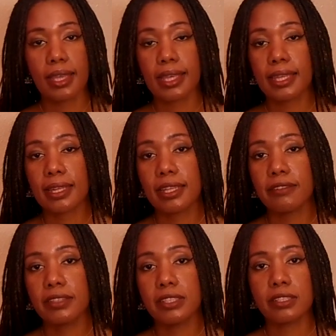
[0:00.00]
It can
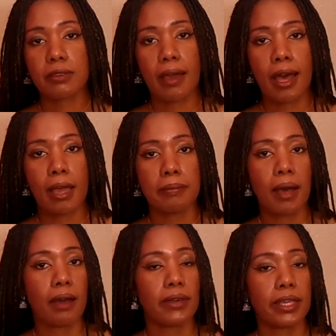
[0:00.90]
even
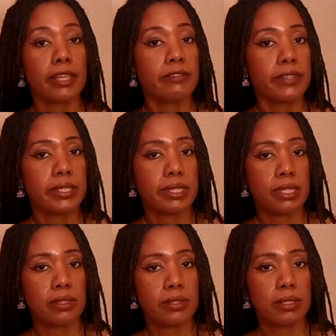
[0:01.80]
describe our
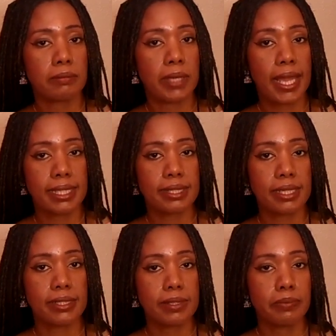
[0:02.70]
infancy to some
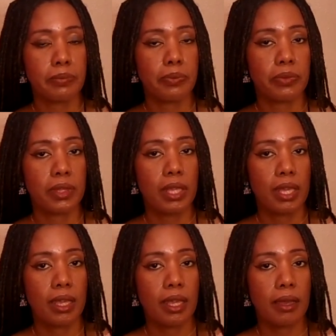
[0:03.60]
cases.
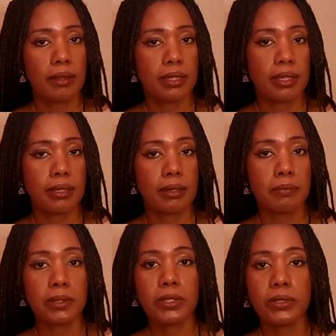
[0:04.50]

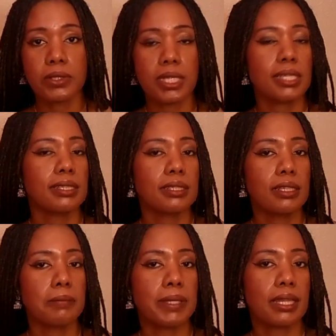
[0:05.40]
The moon is a
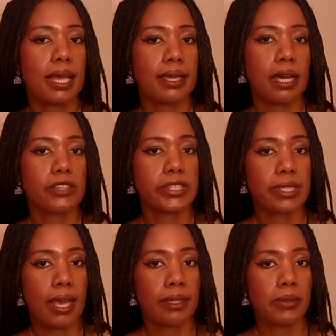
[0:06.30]
little bit like our
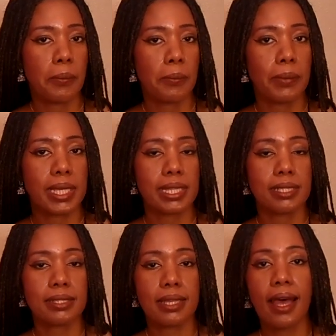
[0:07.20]
sun,
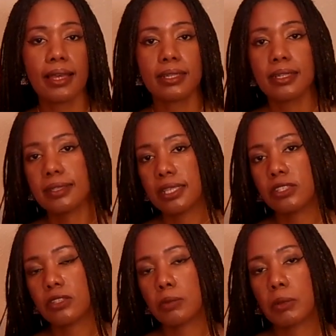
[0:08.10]
but the sun
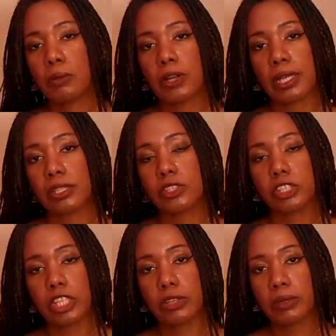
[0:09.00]
tends to be more
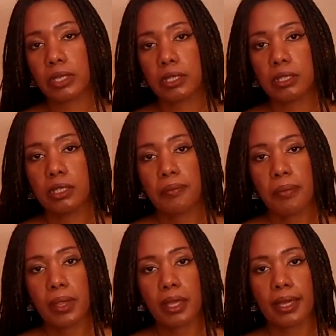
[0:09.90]
exterior,
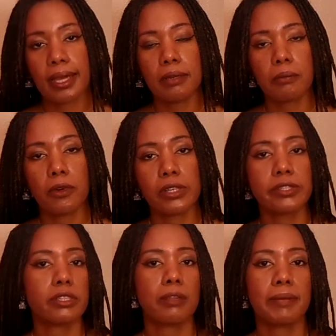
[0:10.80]
kind of
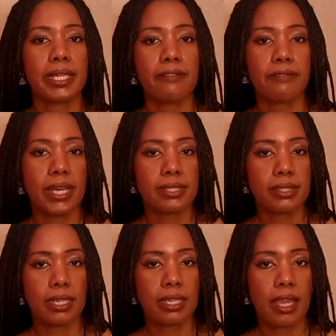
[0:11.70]
more soul
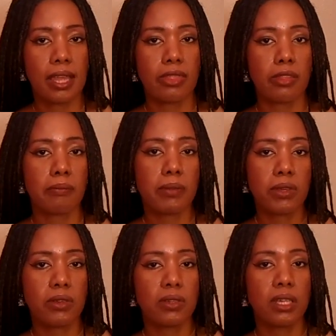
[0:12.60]
manifesting, and the
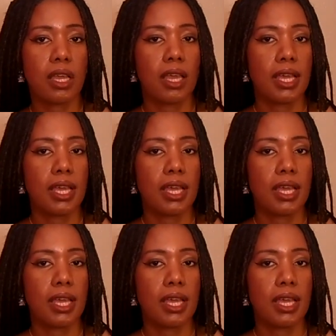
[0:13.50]
moon